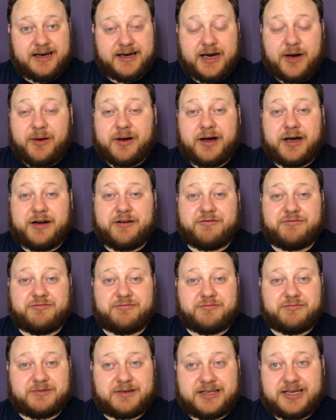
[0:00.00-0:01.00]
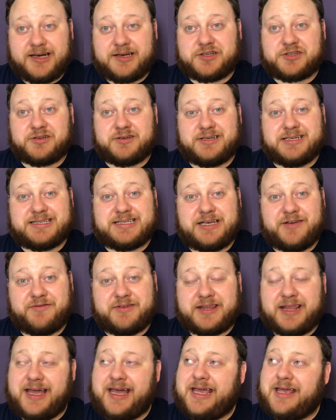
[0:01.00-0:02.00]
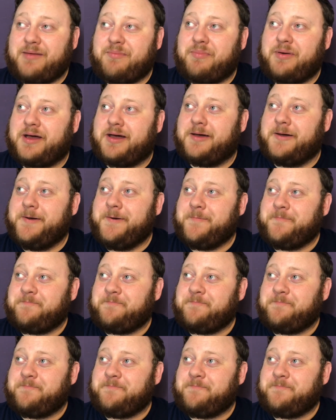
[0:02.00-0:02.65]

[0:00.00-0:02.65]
I know I kind of touched on this the other day, but